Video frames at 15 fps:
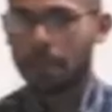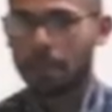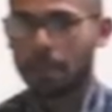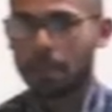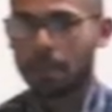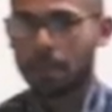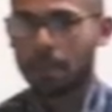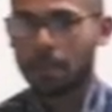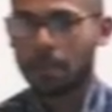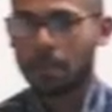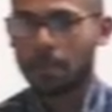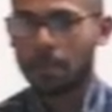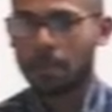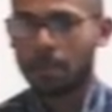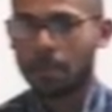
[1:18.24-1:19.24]

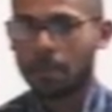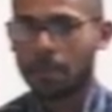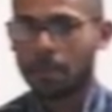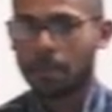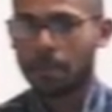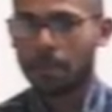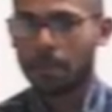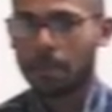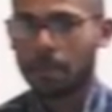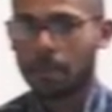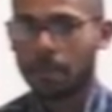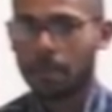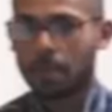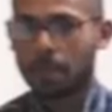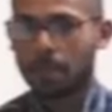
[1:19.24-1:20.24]

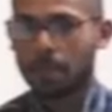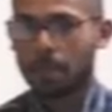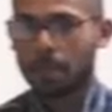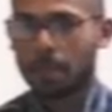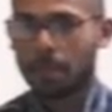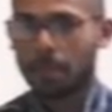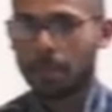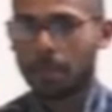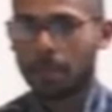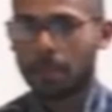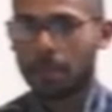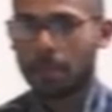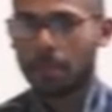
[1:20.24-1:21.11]
Nothing is said.